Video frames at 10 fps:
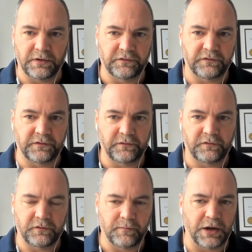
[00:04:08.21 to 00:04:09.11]

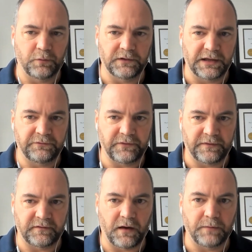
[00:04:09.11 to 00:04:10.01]
existence and my own life at
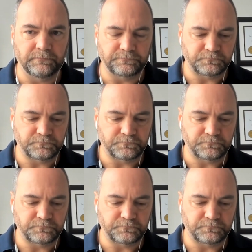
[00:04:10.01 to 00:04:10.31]
the time.